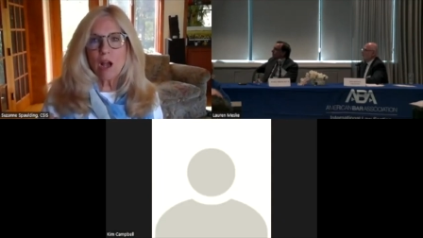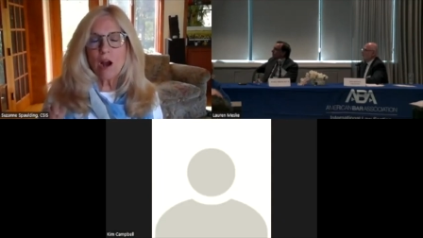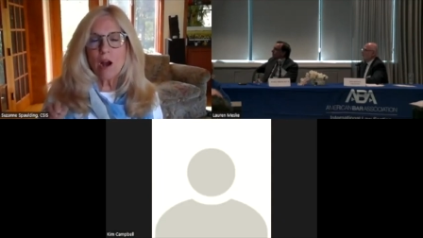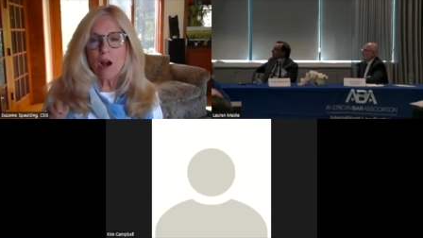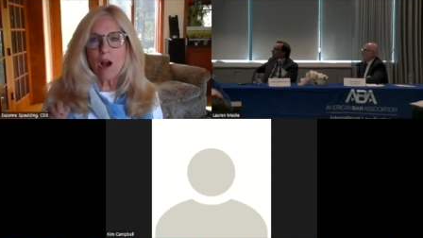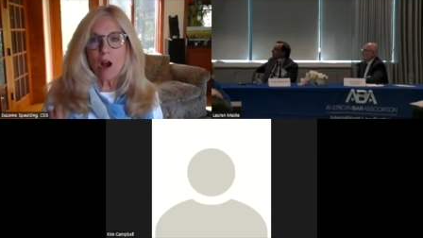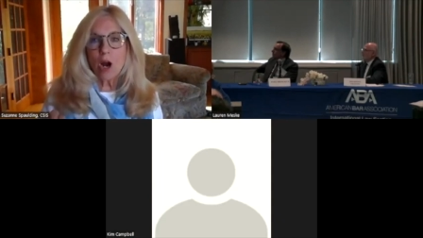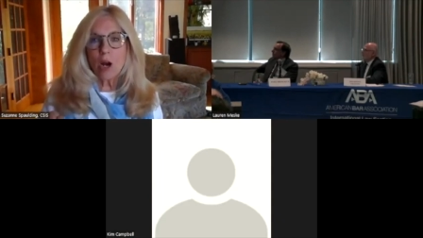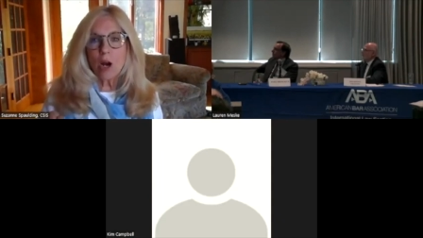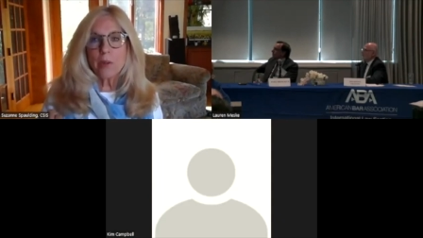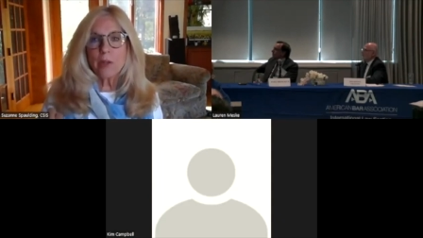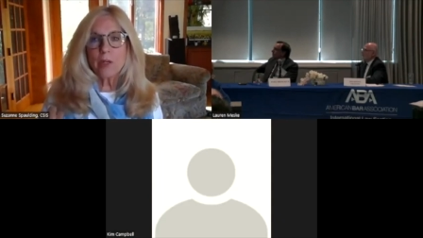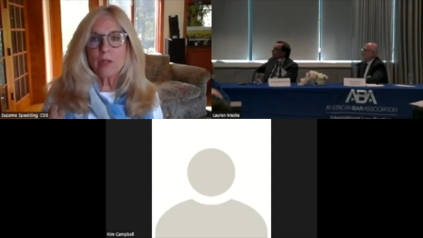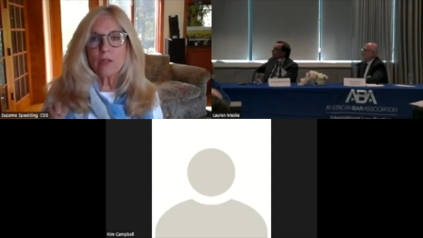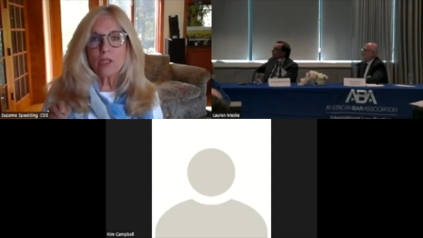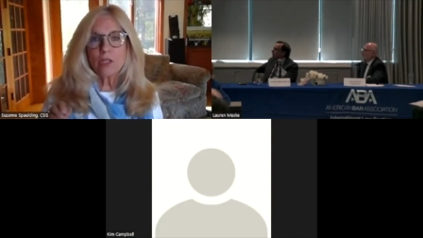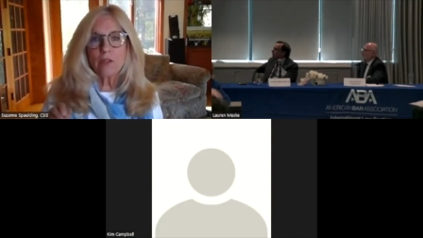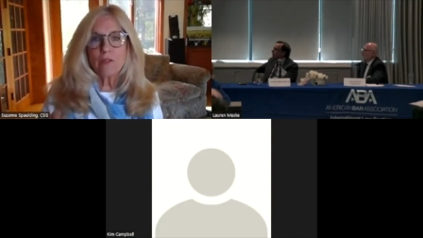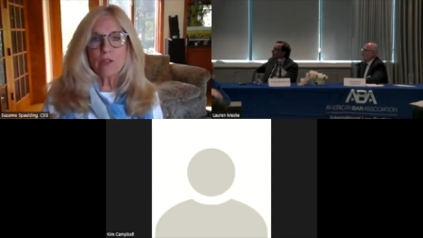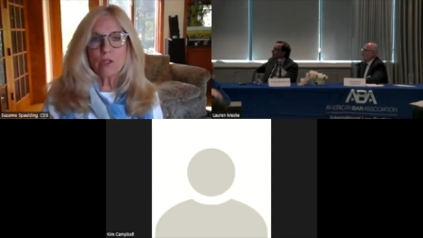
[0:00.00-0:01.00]
are
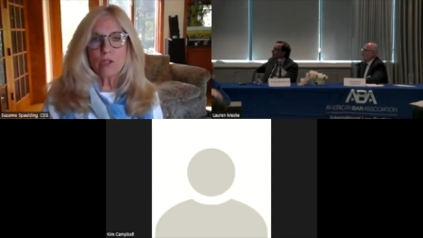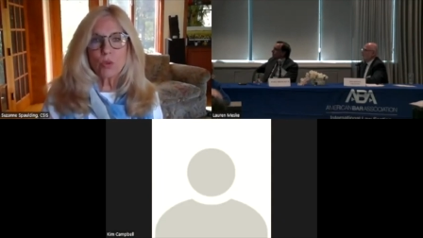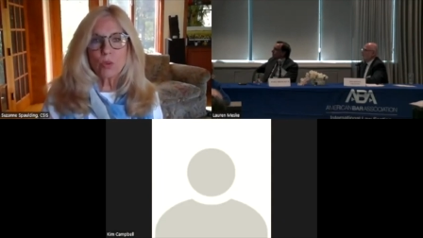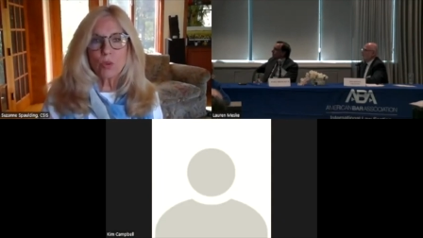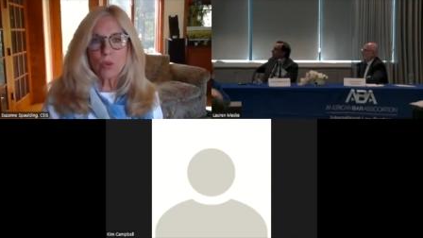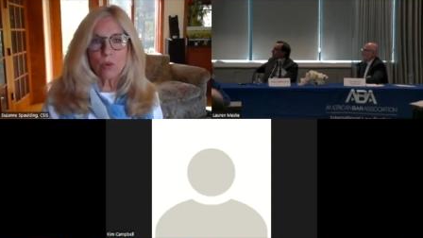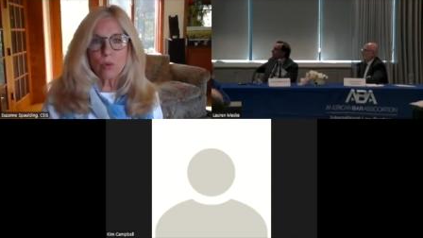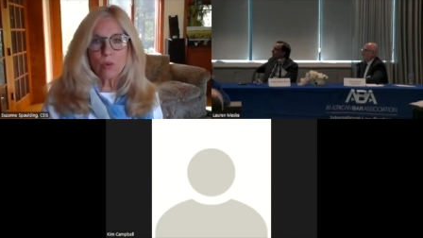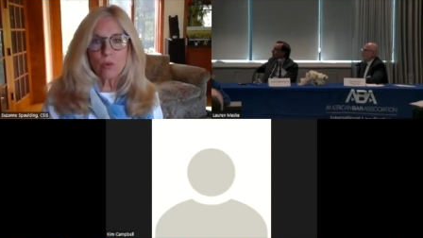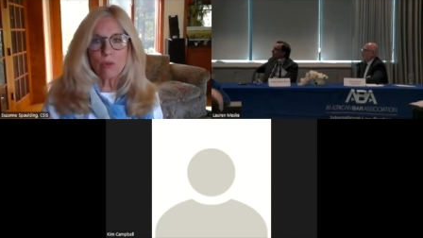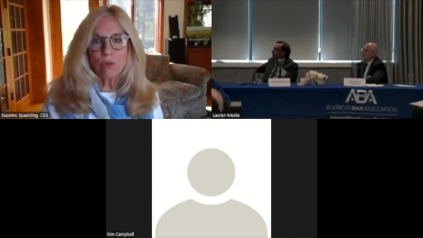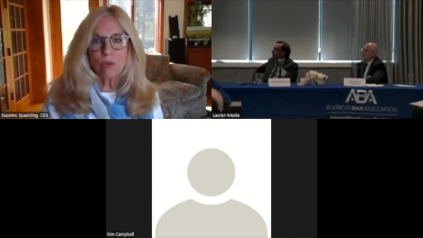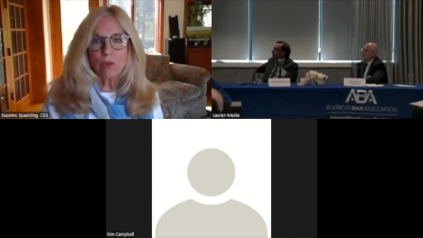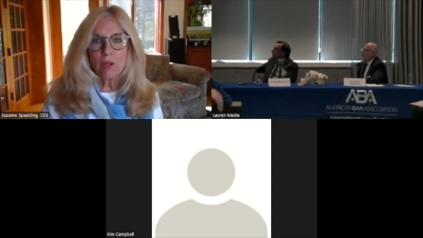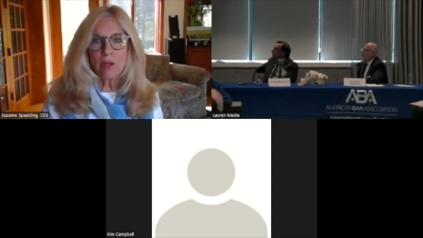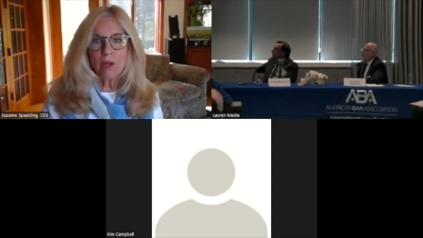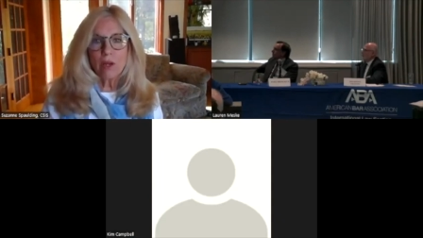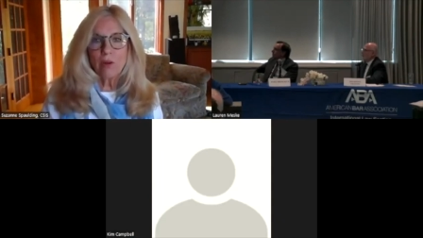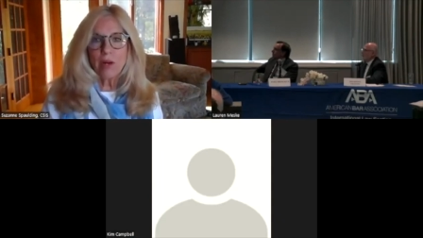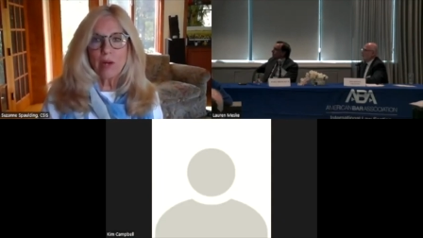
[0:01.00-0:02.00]
arbiters of the truth,
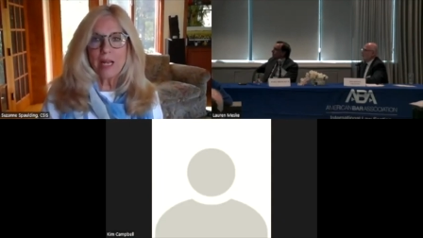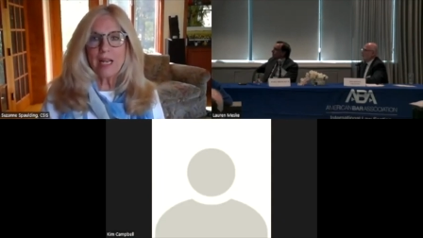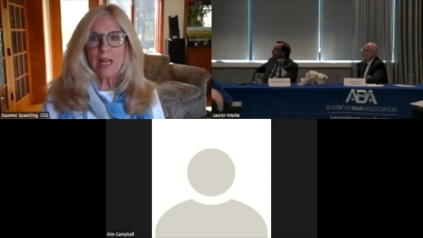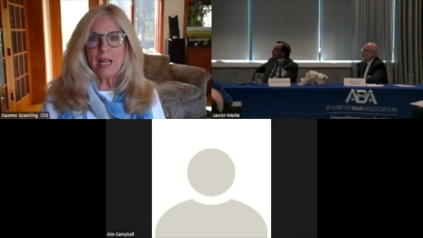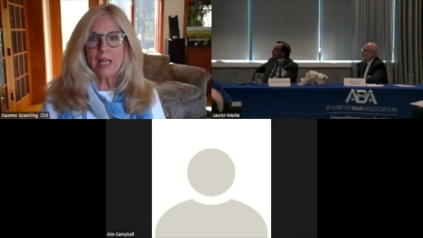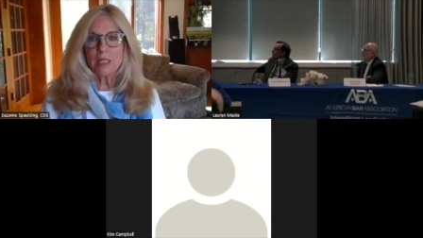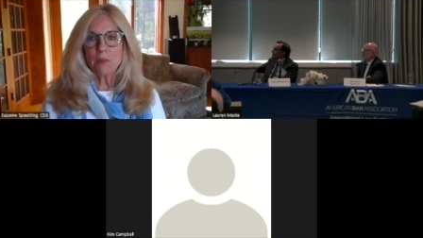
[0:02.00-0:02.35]
right?